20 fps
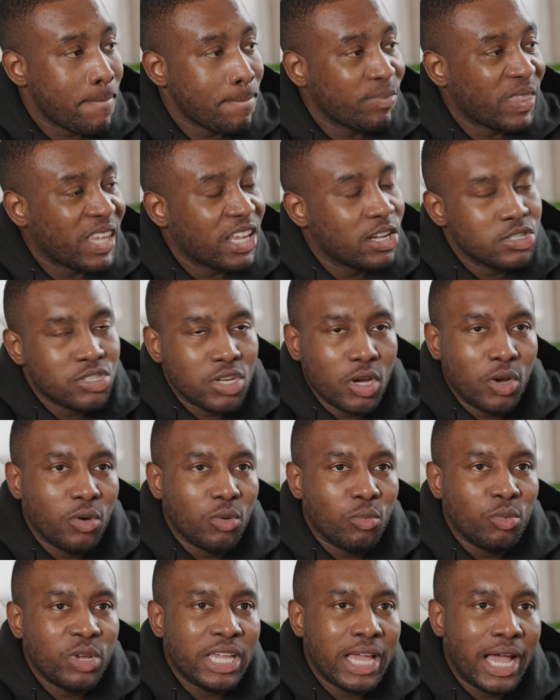get out?
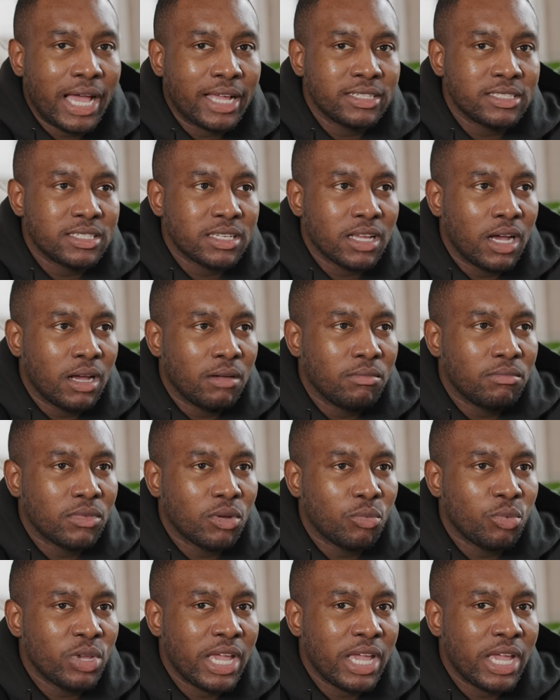So we had, um,